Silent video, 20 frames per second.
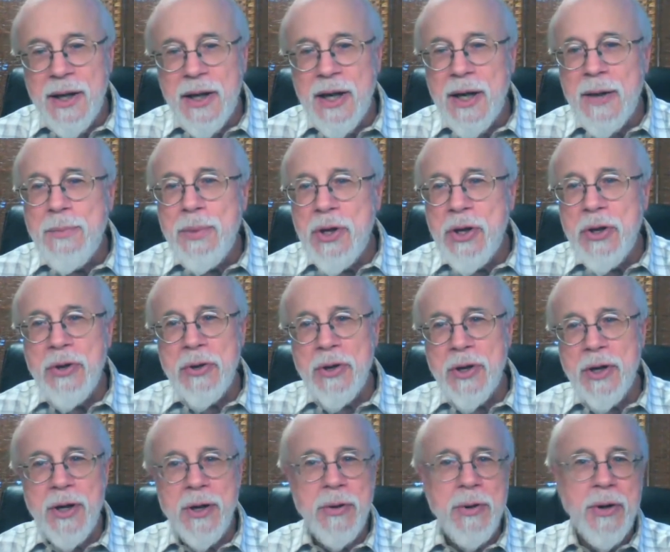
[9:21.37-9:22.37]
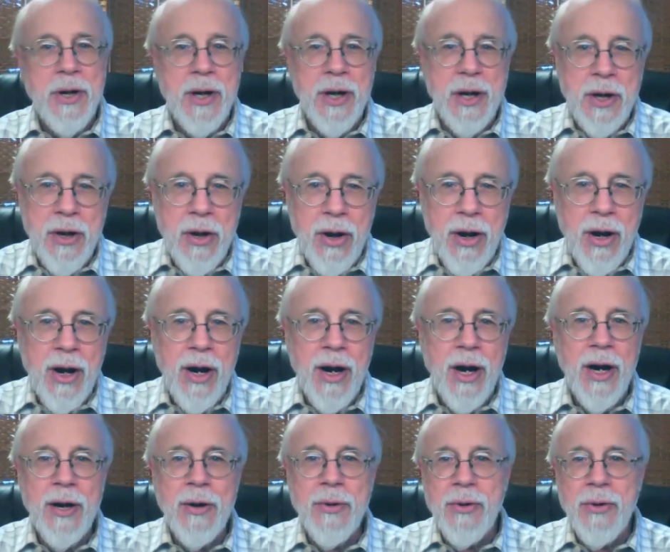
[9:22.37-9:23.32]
computer or a car,